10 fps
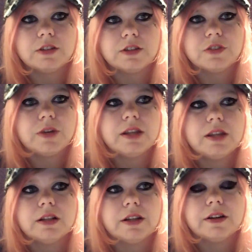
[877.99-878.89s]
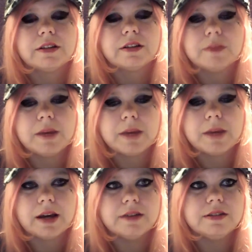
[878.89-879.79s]
Just reading the lyrics make my
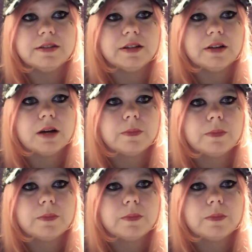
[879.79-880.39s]
eyes tear up.